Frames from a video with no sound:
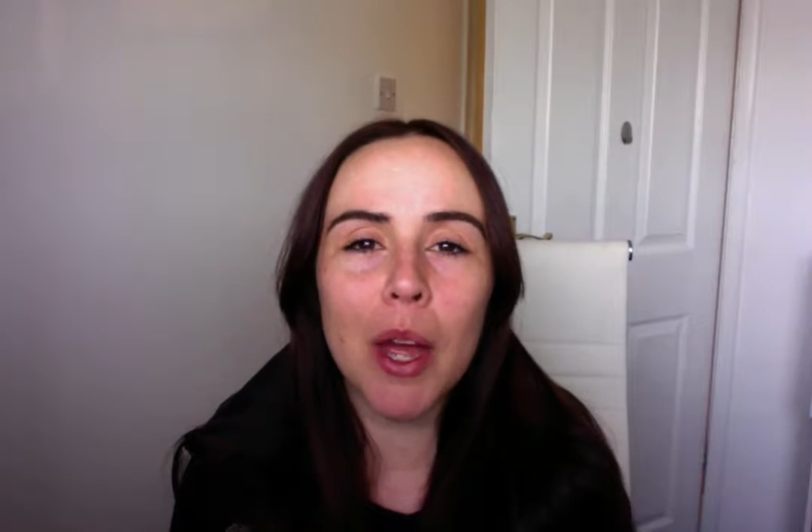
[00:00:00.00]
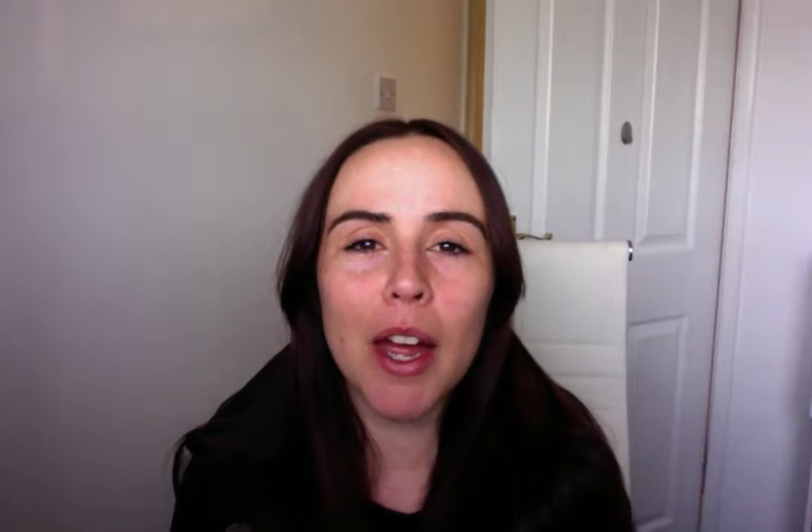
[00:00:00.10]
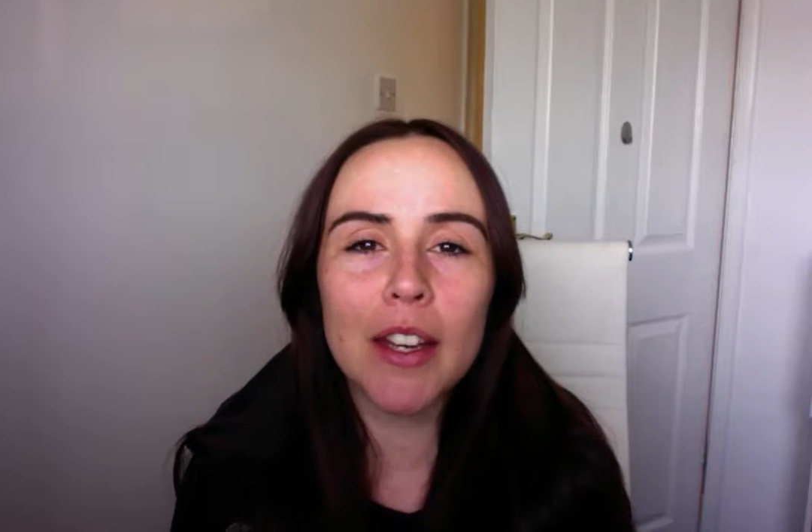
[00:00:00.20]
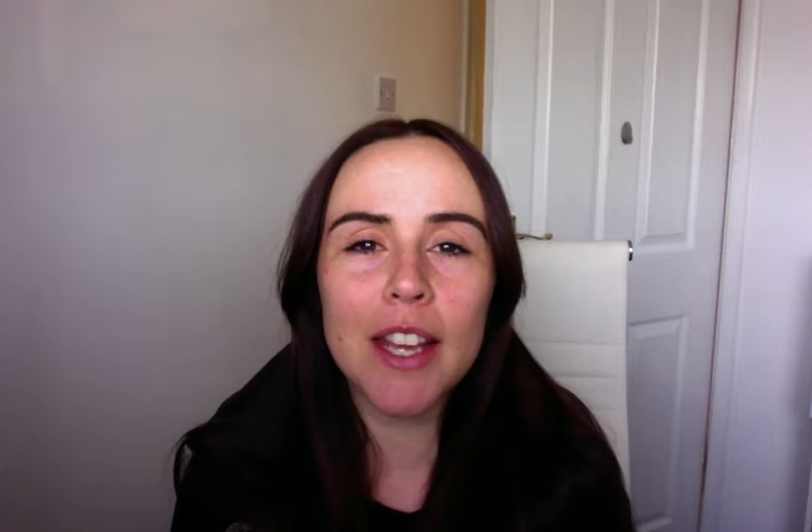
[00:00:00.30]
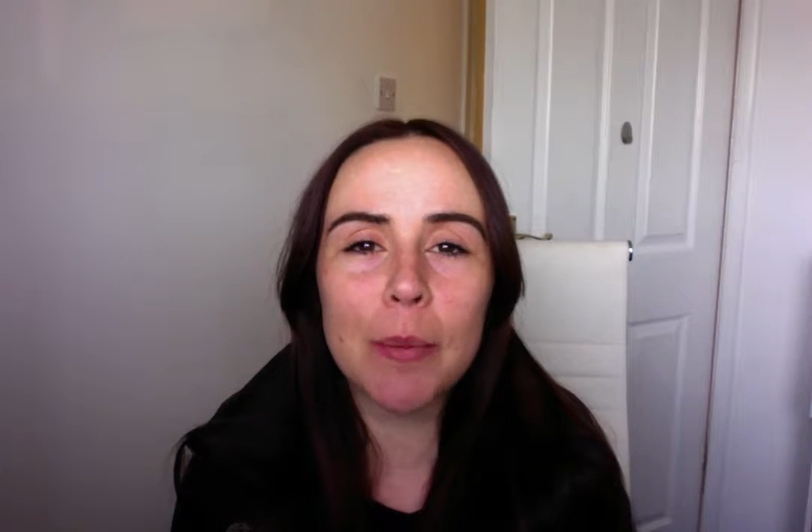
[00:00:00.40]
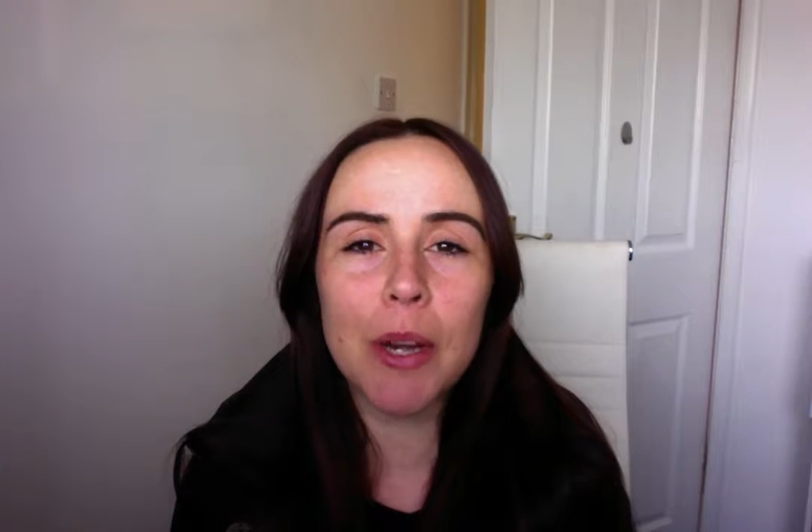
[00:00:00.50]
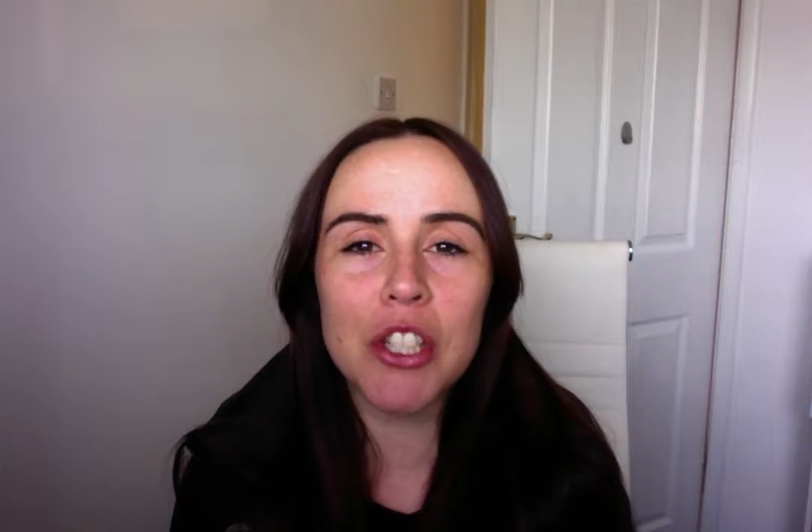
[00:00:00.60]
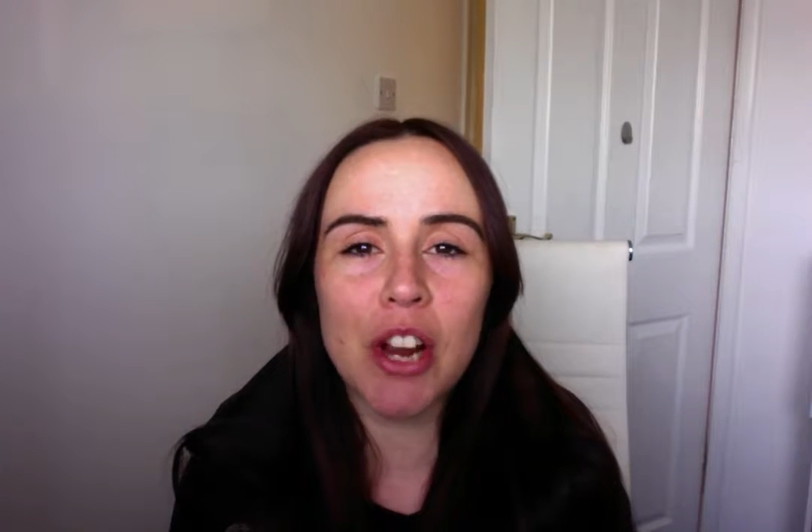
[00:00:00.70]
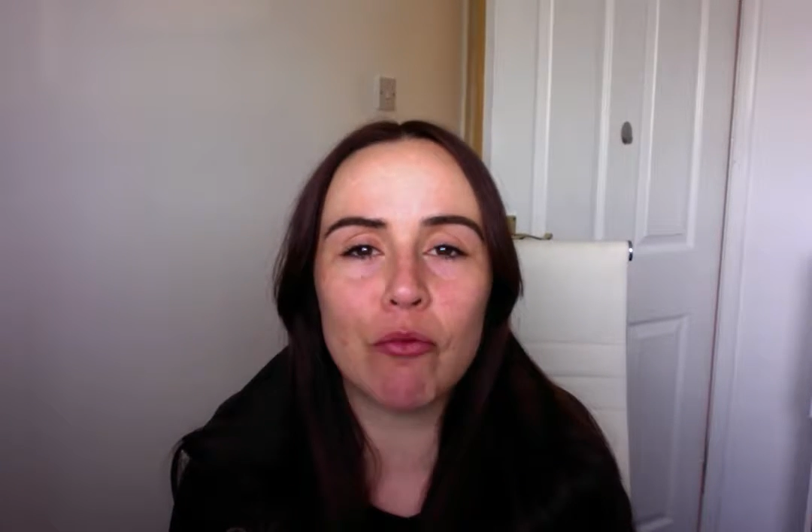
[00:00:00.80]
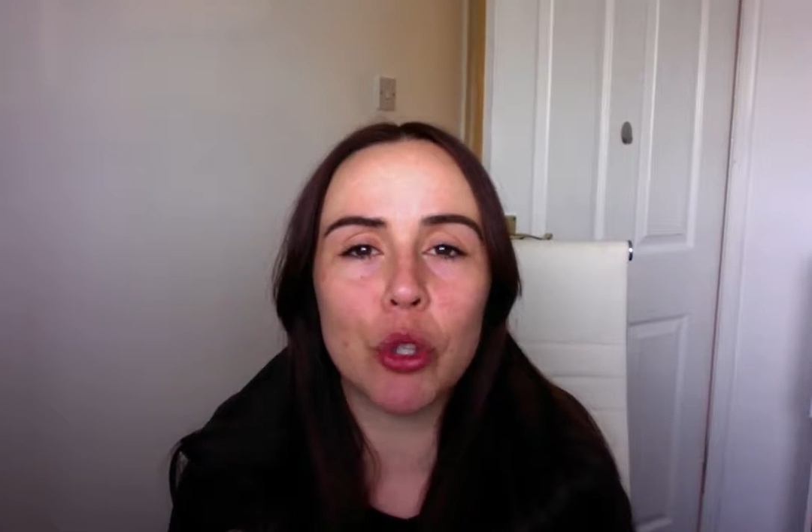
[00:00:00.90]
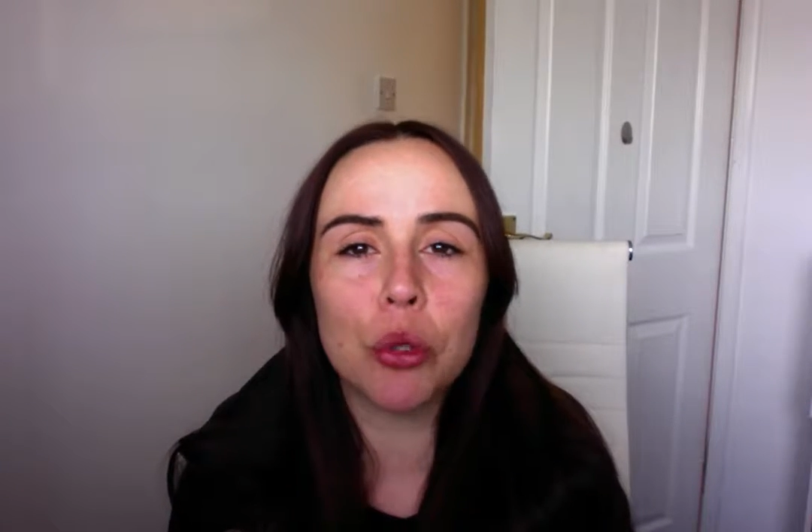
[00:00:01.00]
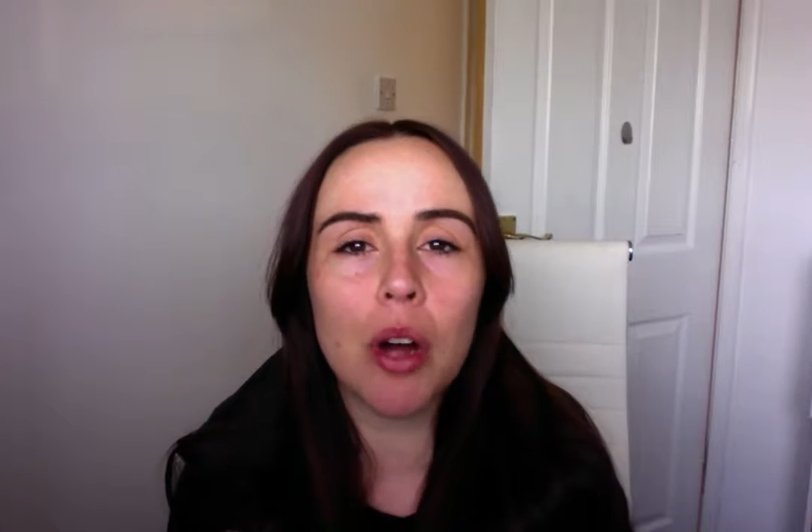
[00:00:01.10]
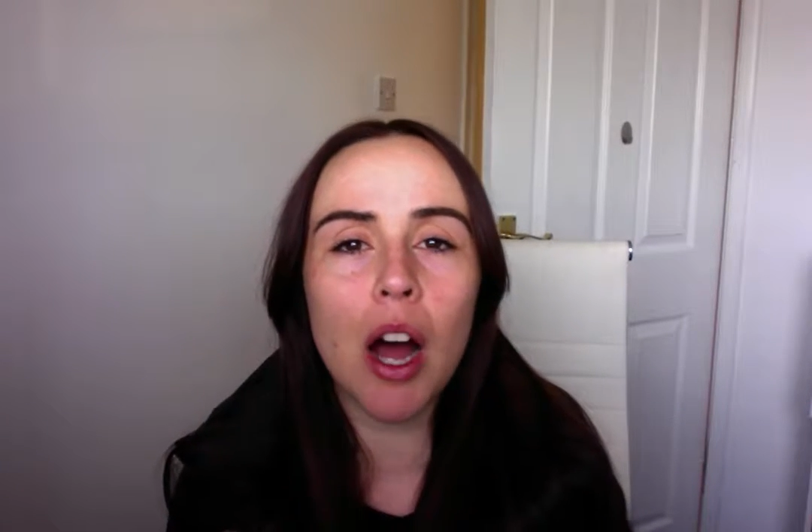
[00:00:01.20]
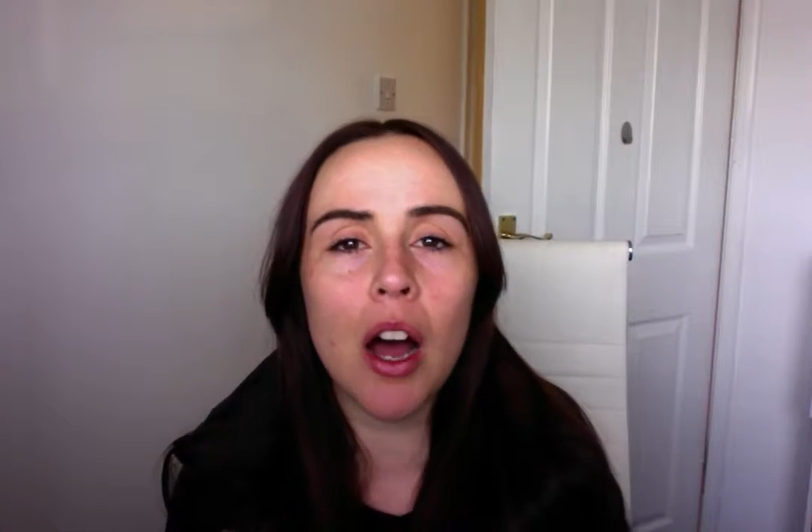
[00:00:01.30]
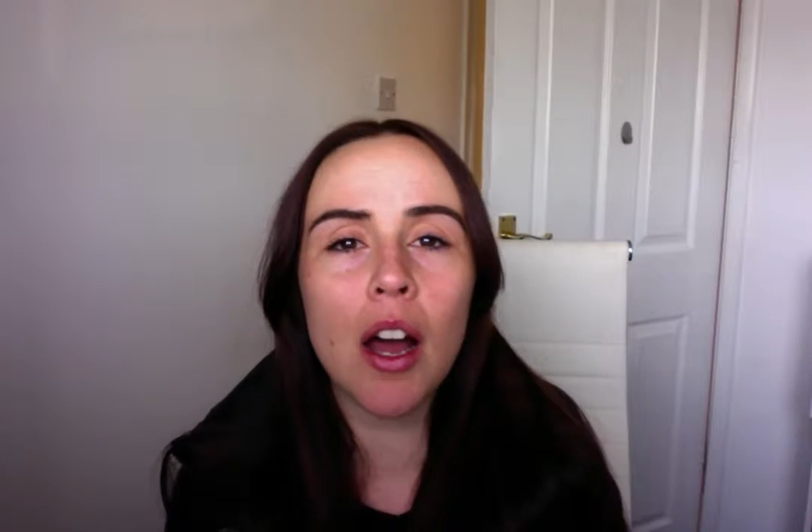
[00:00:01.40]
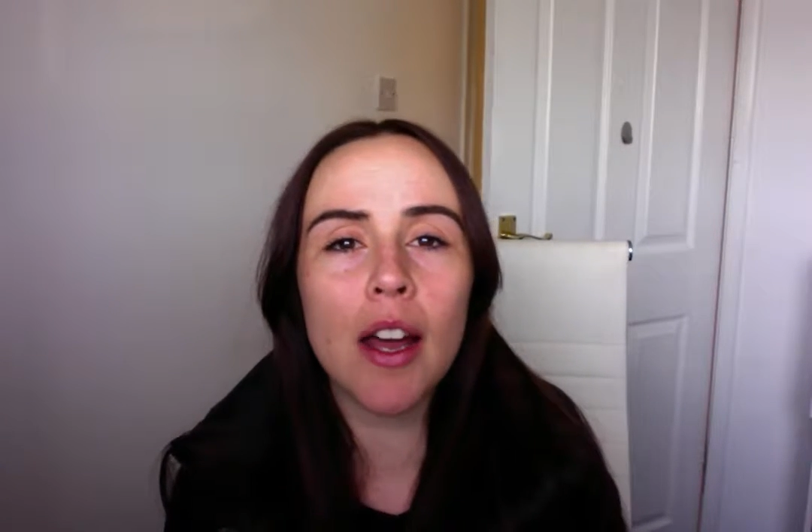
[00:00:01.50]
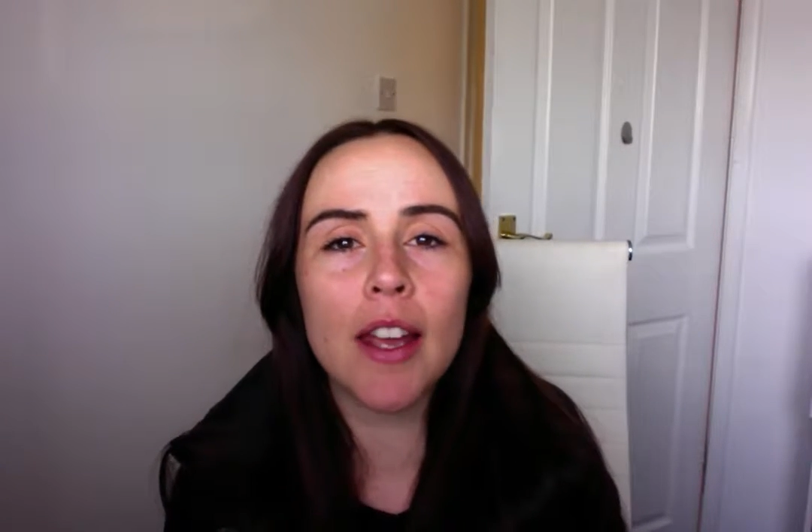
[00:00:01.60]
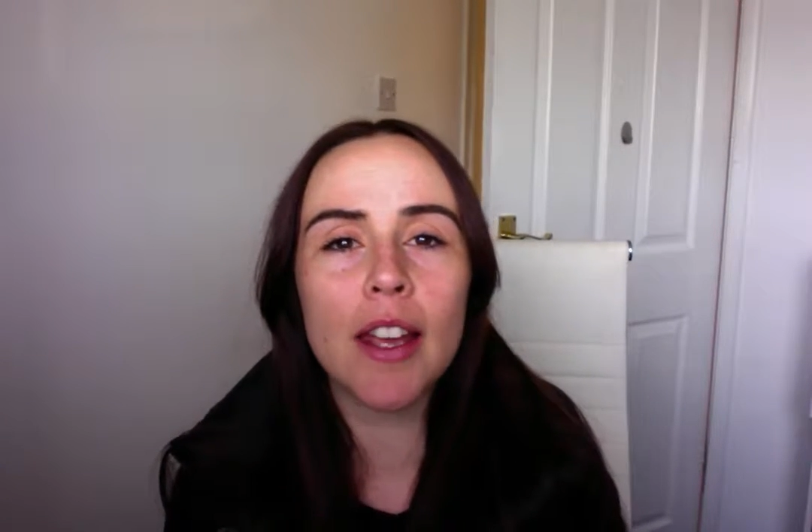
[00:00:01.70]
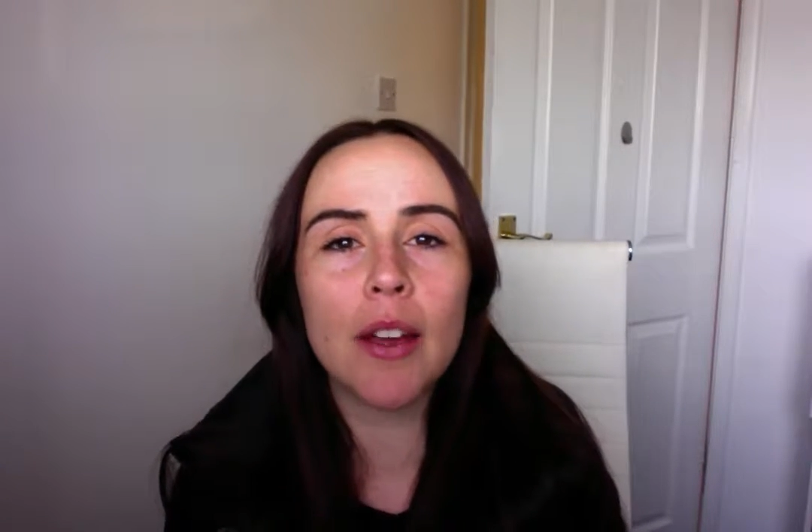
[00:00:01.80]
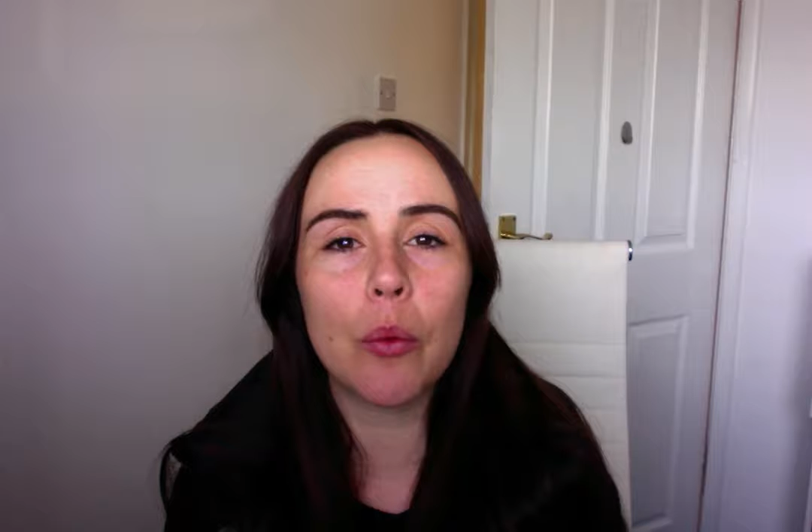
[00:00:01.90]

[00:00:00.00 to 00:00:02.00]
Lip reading: Keeping it general, I